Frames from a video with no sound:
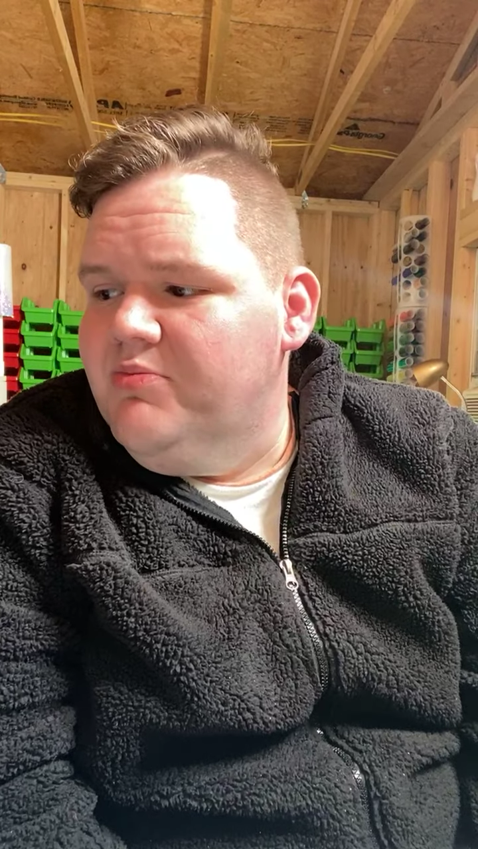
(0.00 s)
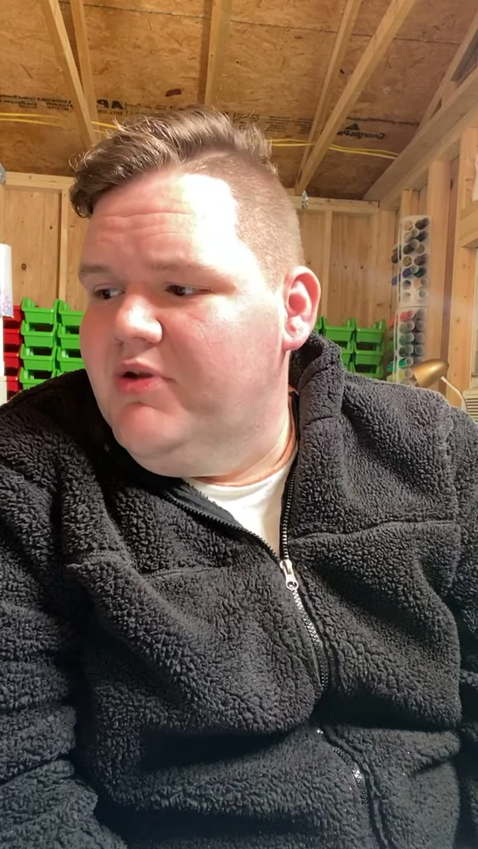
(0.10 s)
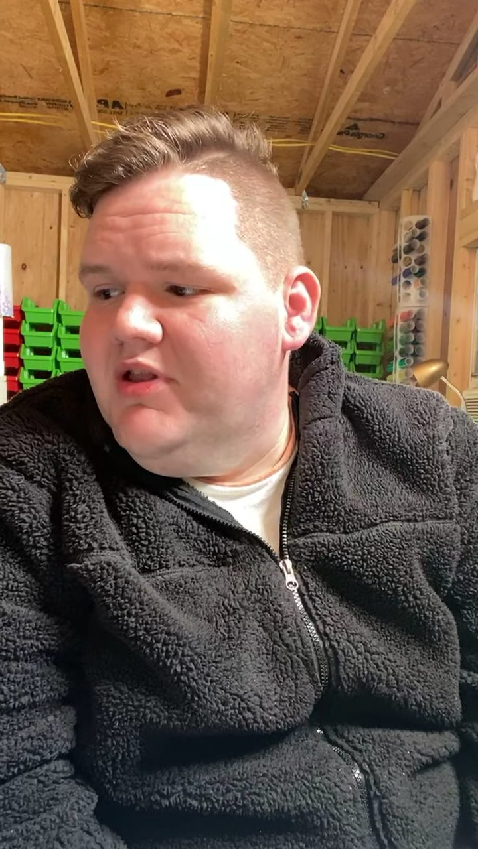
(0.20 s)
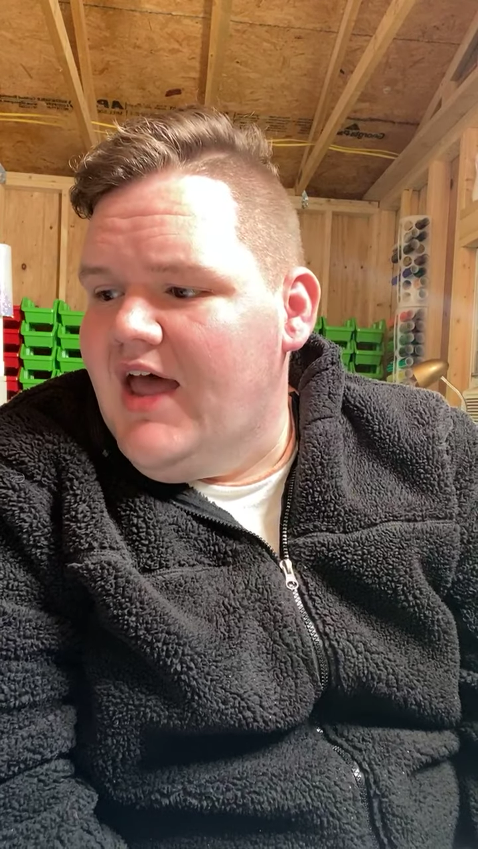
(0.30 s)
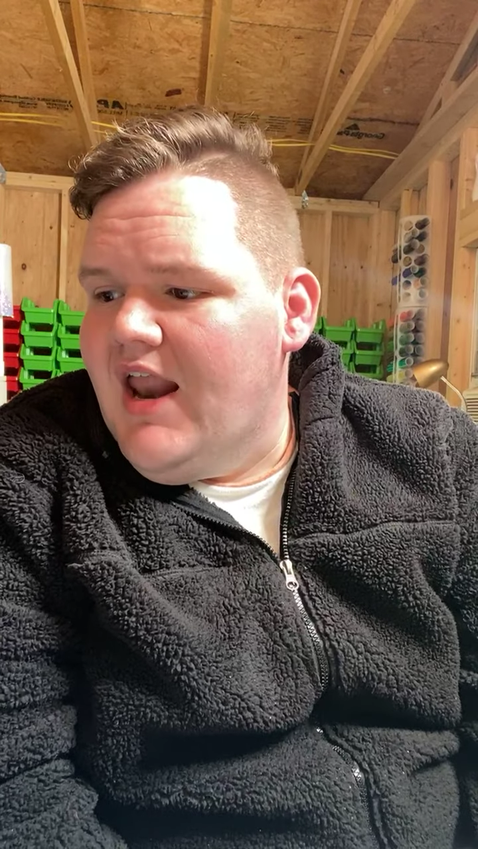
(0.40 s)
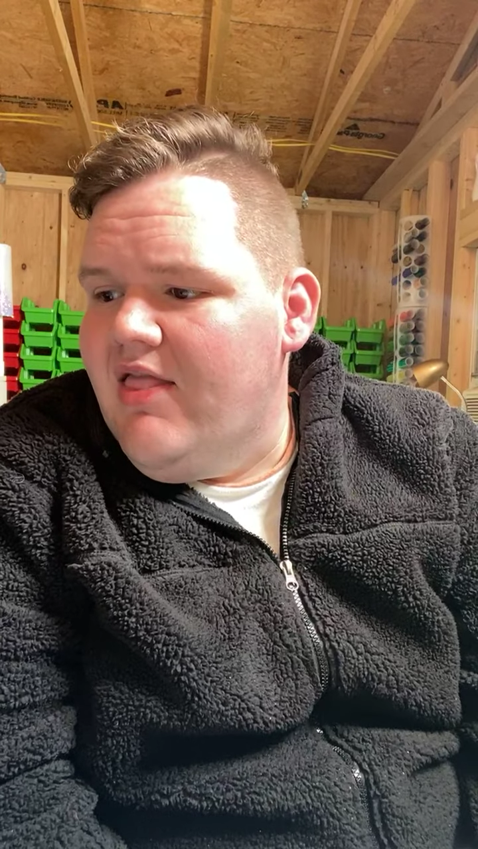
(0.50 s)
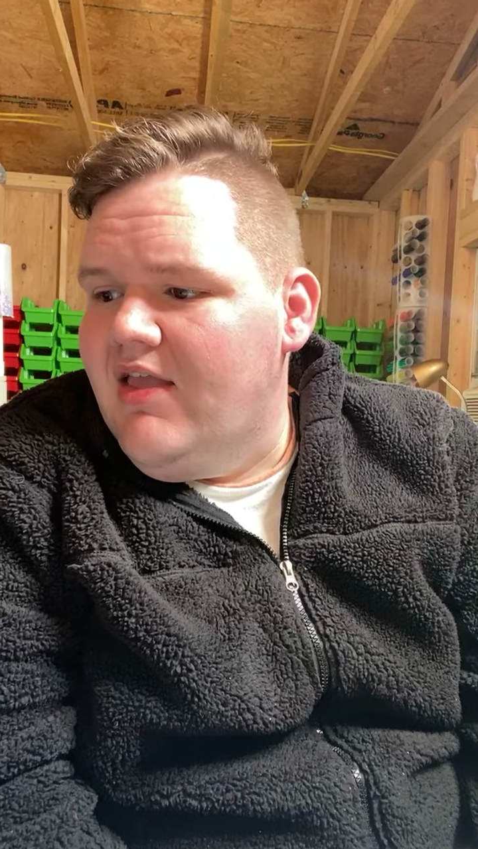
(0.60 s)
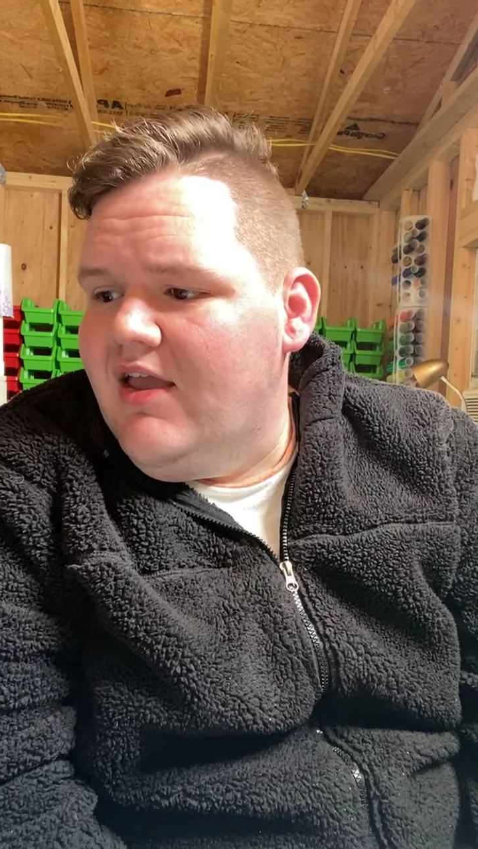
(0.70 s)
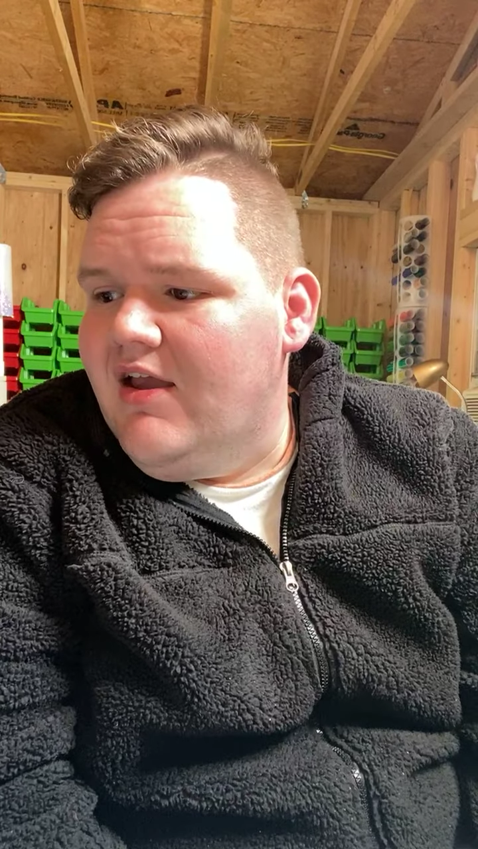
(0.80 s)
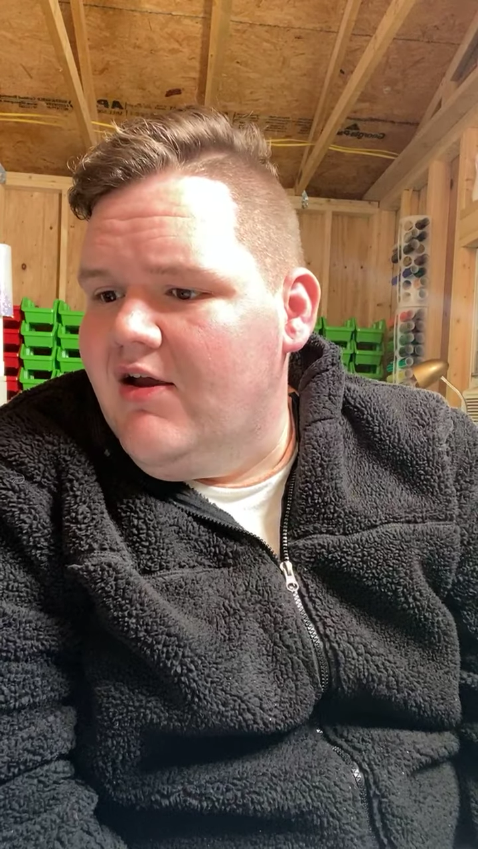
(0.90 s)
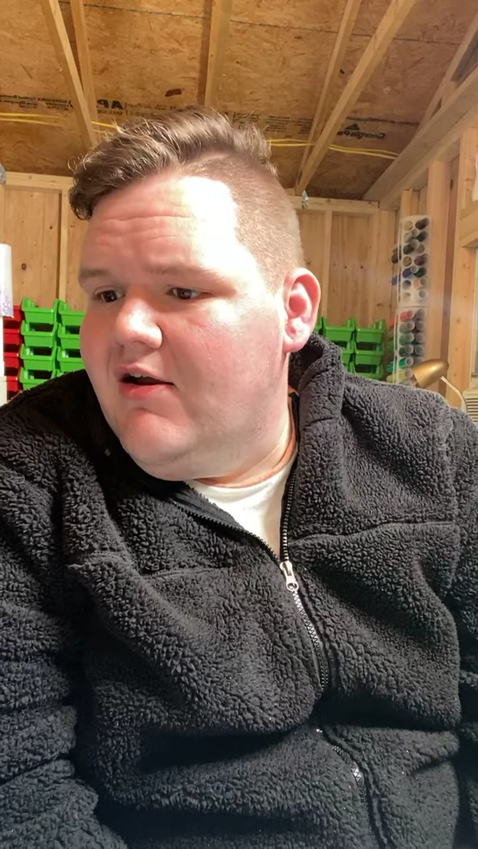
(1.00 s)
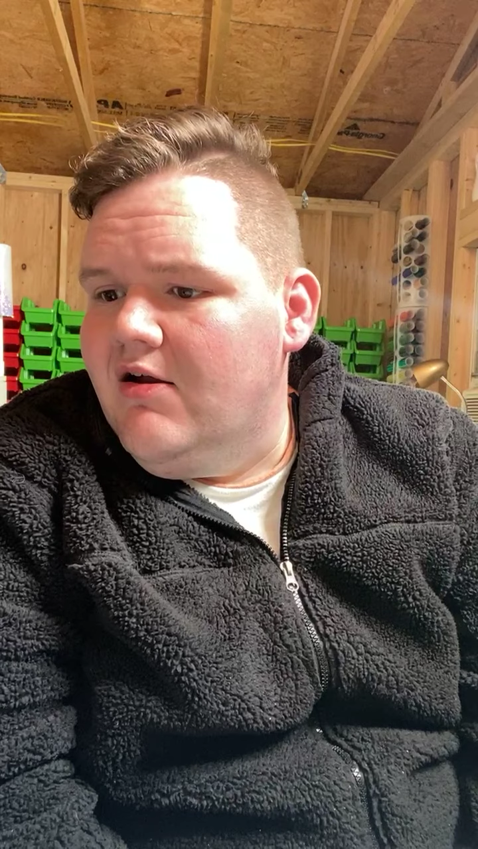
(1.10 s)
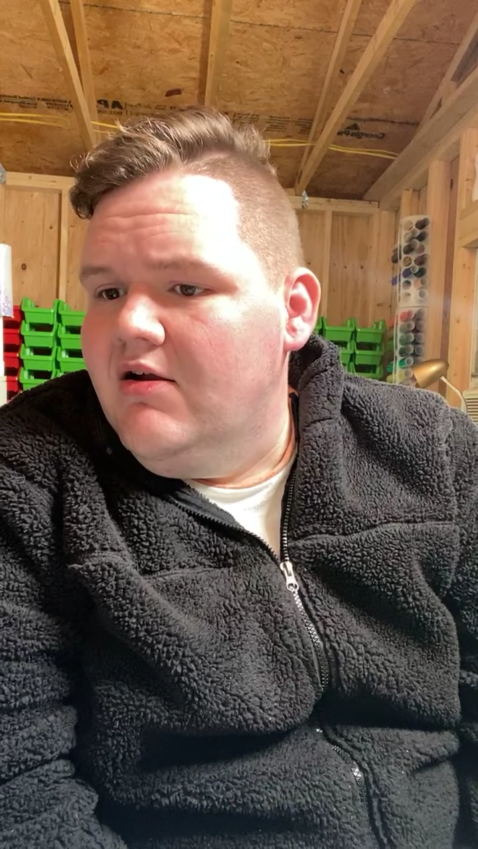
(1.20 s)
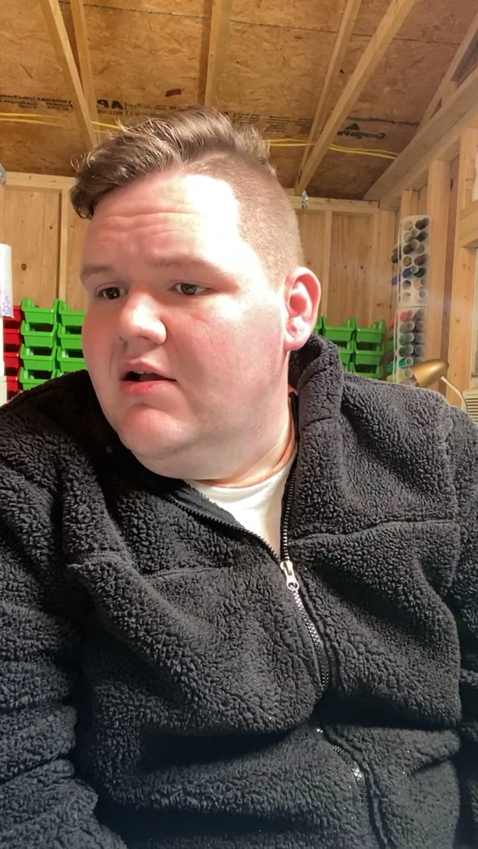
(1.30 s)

put that in there.